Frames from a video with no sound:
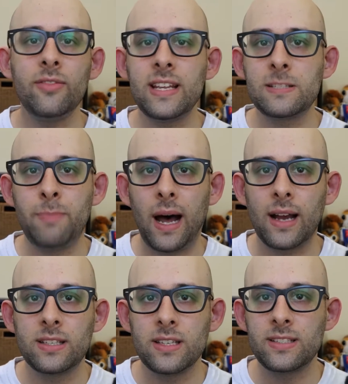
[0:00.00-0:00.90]
of these
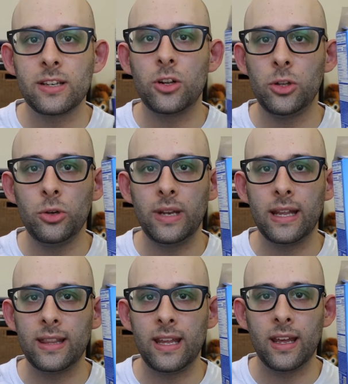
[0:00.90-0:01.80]
boxes,
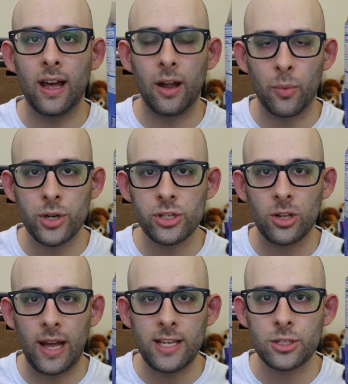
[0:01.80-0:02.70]
including the
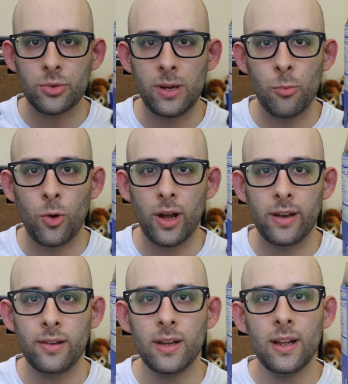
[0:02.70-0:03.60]
original ice cream
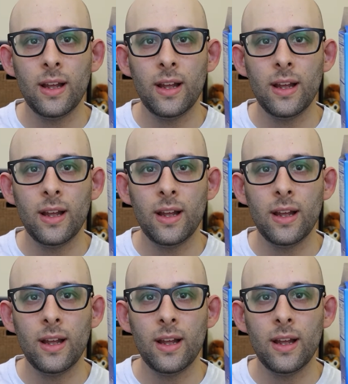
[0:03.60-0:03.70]
one,